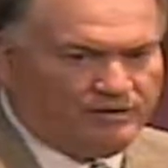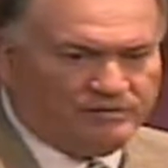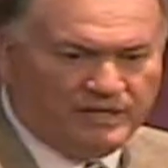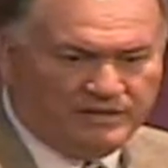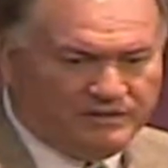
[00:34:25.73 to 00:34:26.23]

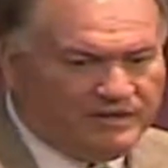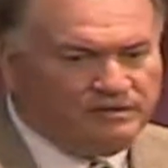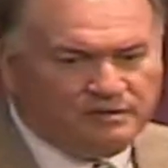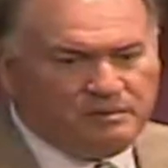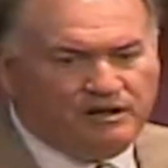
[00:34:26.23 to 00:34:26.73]
Sad thing, they're
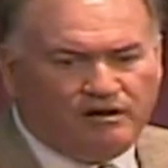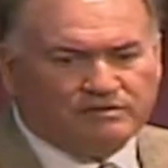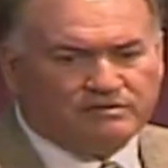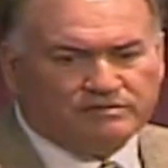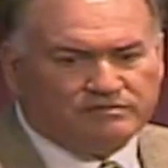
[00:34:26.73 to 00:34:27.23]
going to be
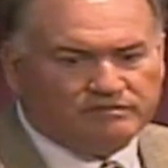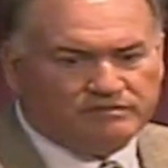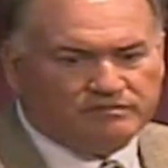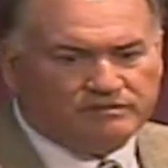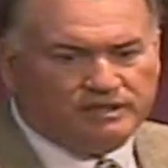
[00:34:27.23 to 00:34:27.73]
lost.
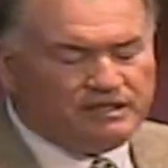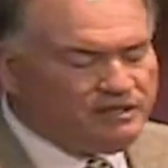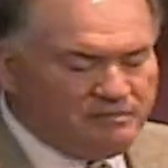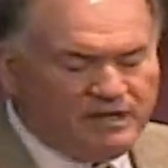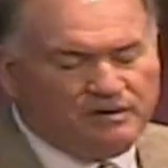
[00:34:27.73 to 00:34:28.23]
It
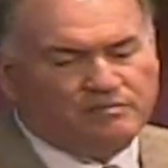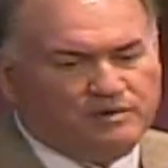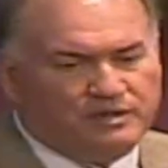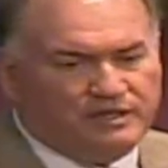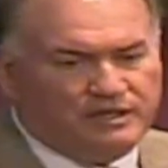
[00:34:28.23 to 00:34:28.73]
didn't matter
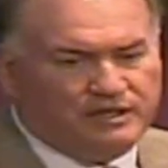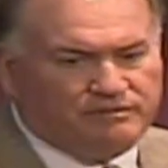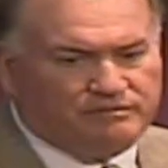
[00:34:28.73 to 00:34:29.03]
what they did.